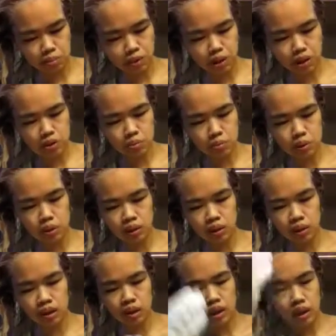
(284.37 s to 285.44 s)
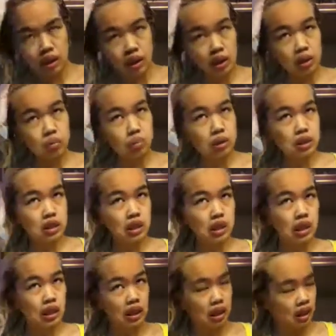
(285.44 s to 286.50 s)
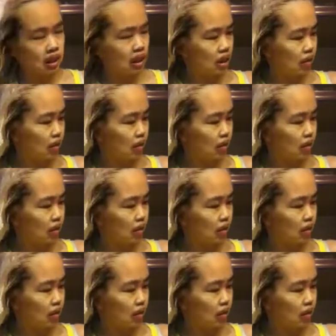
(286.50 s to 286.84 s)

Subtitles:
possible, as much as you can get out of here.